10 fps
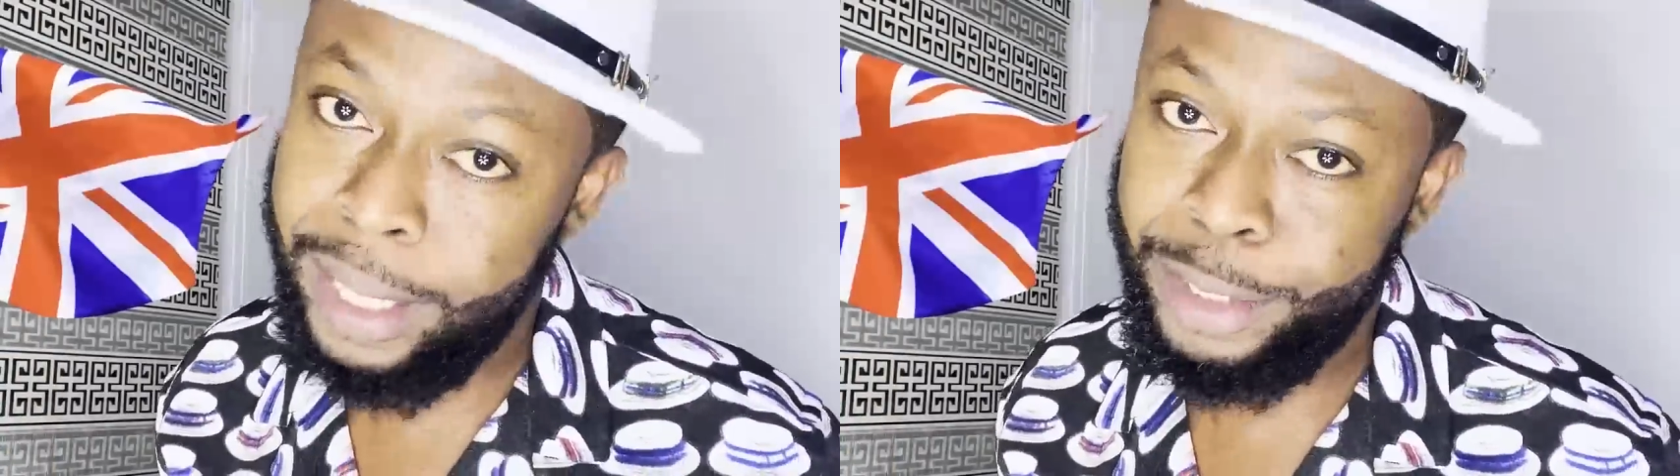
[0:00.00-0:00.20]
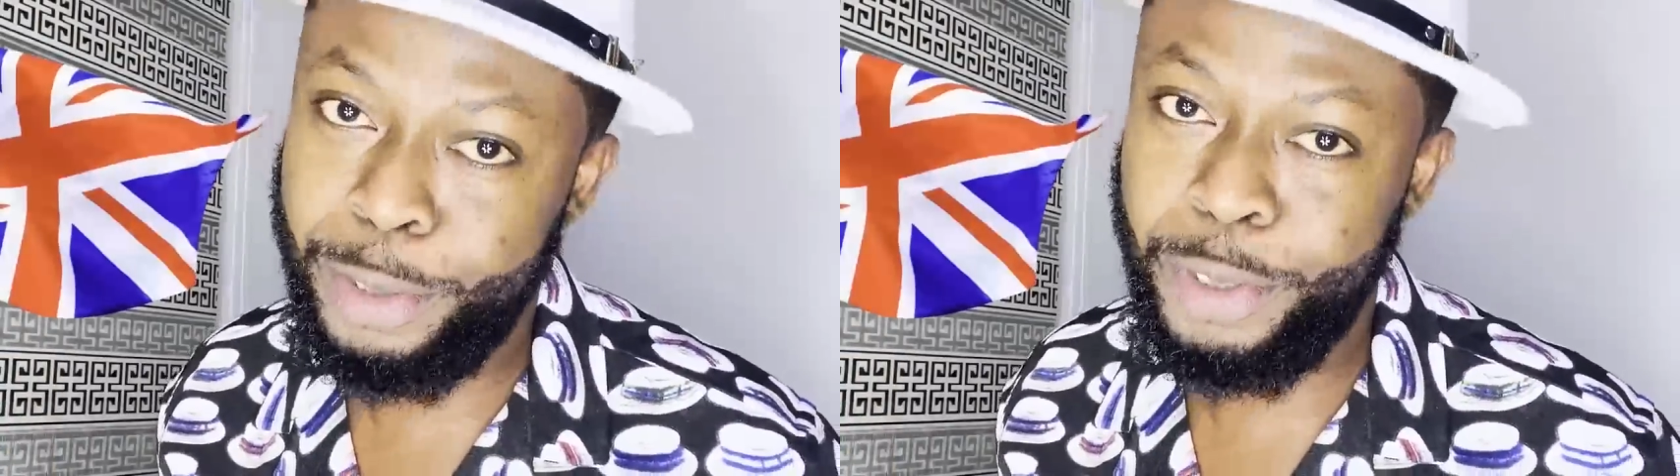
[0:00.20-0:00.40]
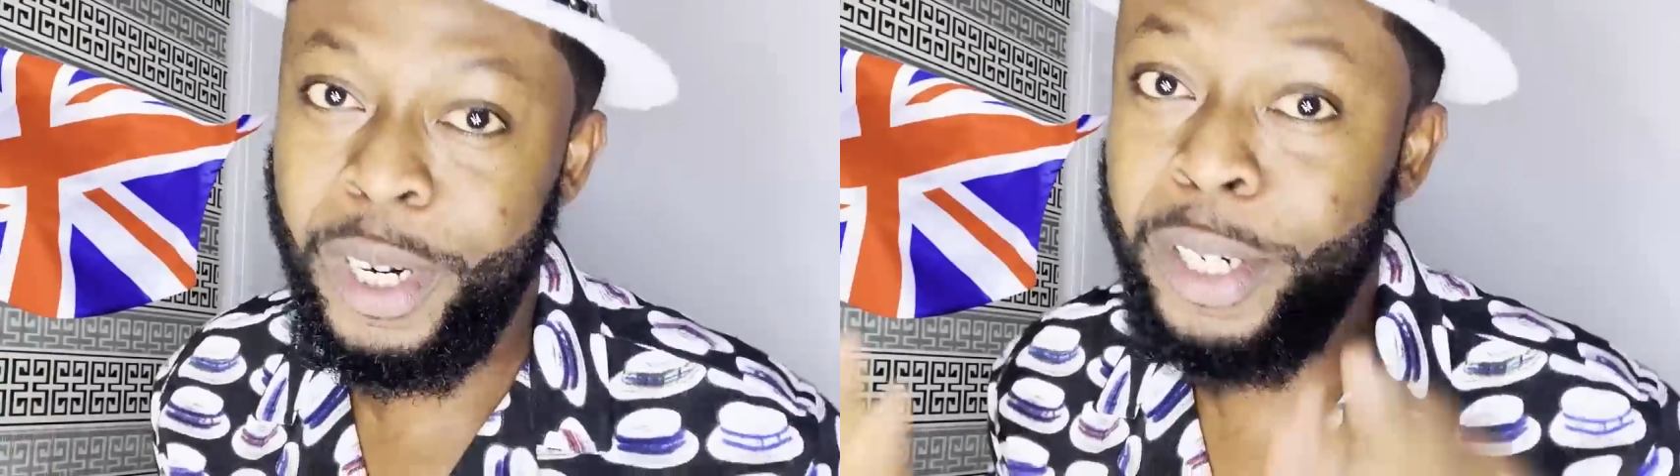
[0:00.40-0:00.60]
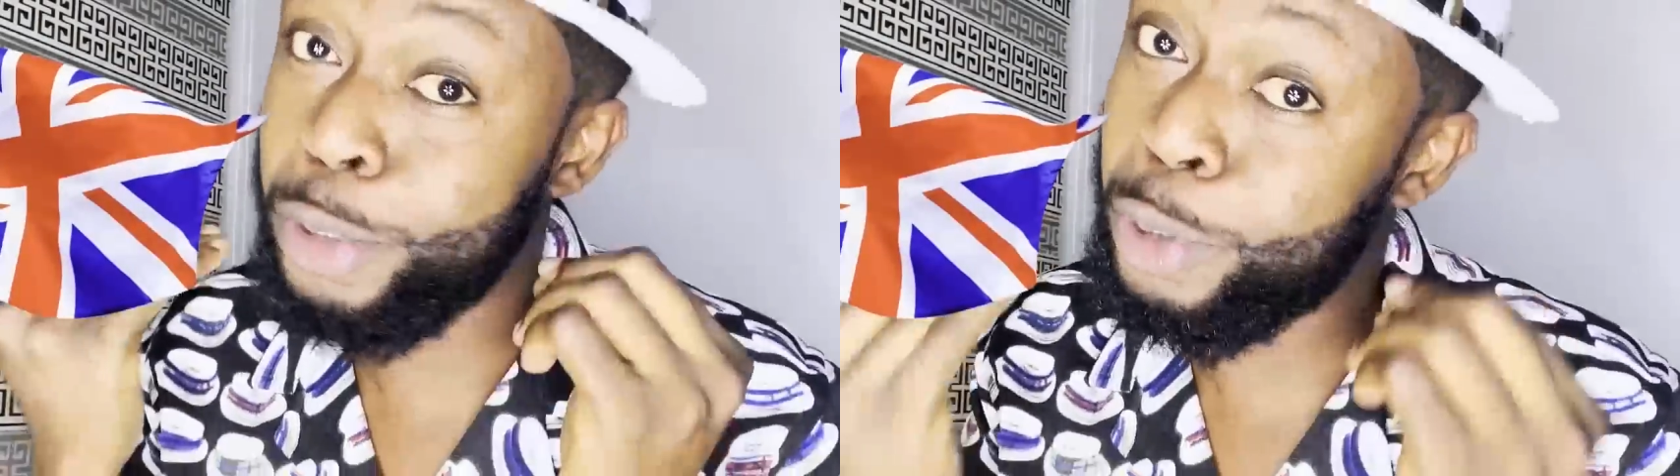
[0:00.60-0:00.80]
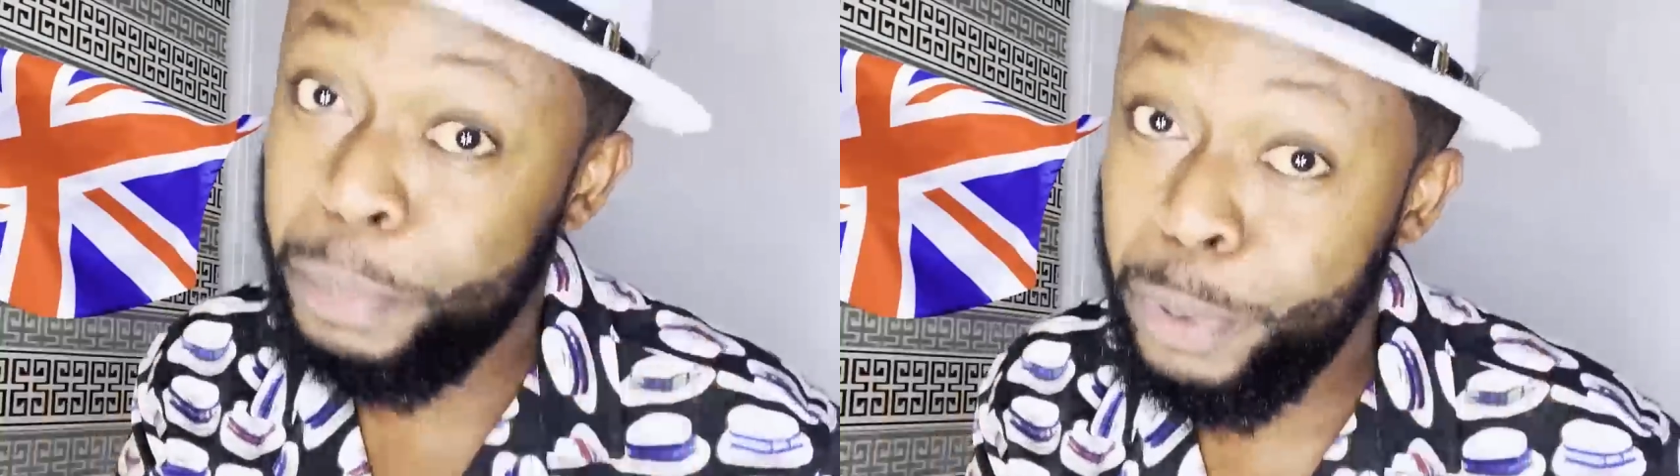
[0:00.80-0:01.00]
as usual, you're
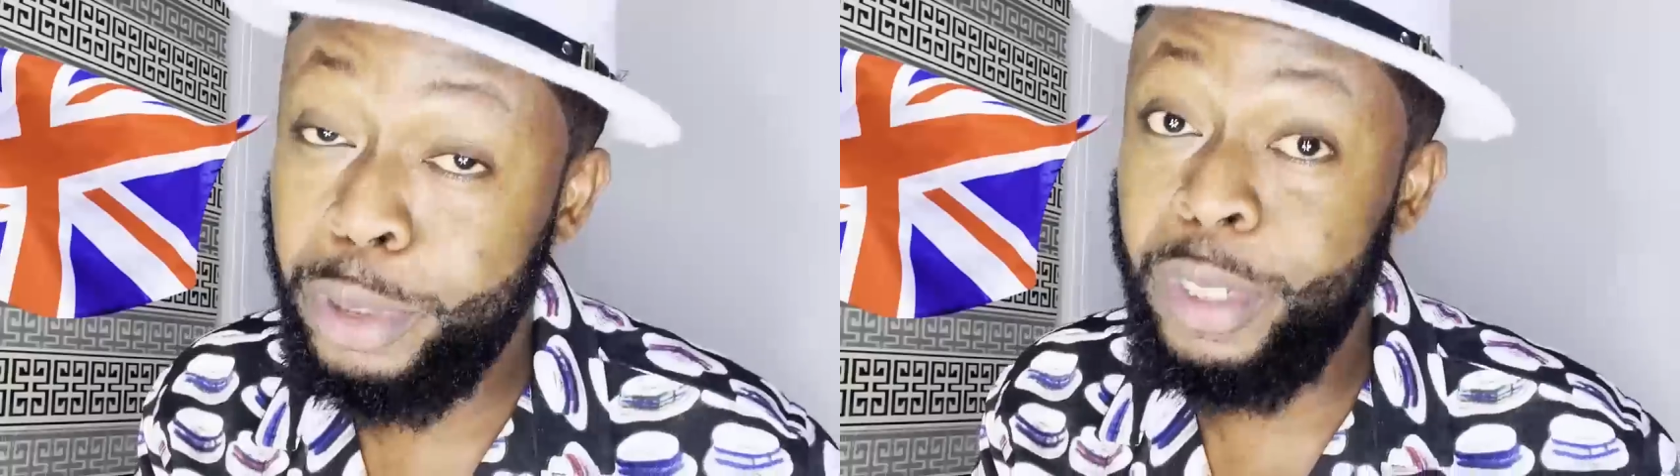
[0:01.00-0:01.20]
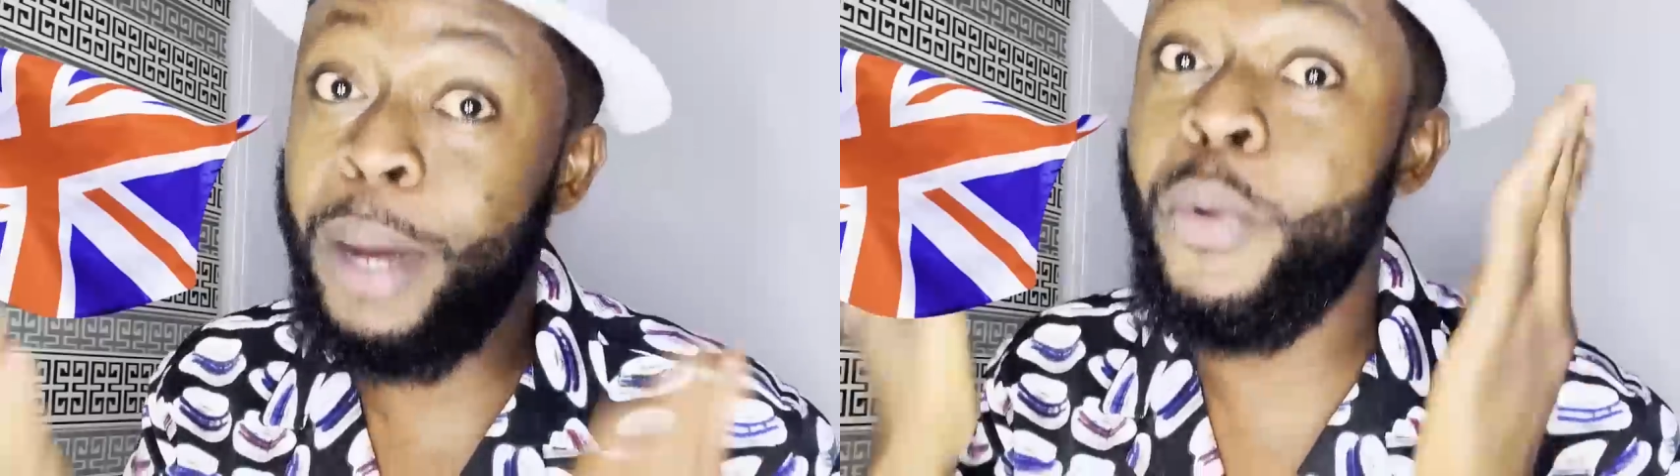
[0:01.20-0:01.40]
supposed to get